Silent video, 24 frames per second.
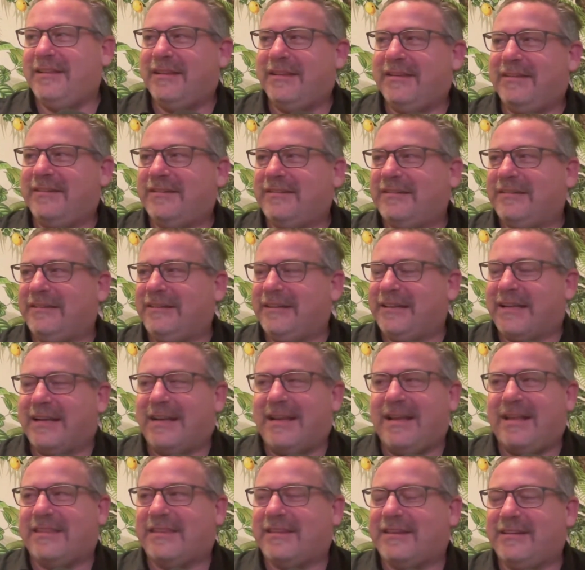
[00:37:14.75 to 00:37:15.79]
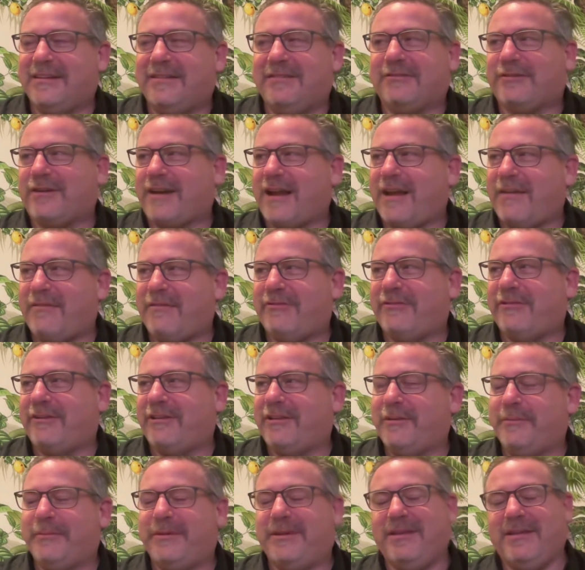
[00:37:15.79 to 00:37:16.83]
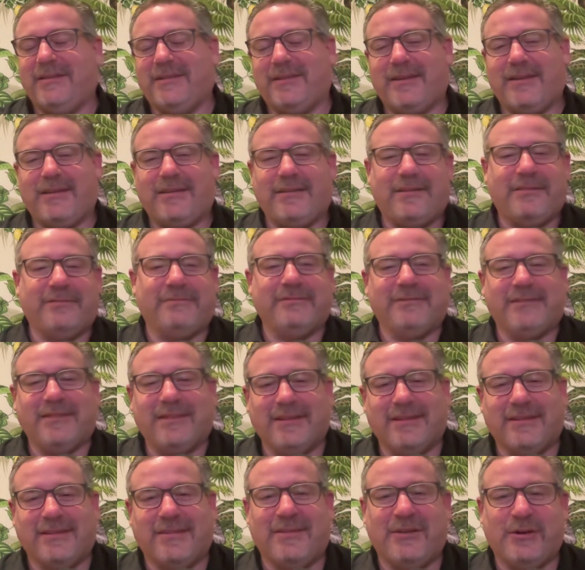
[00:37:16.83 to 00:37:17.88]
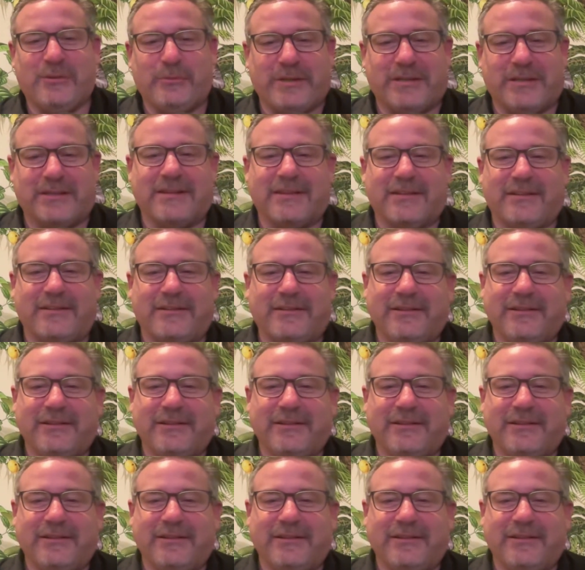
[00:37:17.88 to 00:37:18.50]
then you get out there, travel for a little bit, and say, oh, this is no big deal.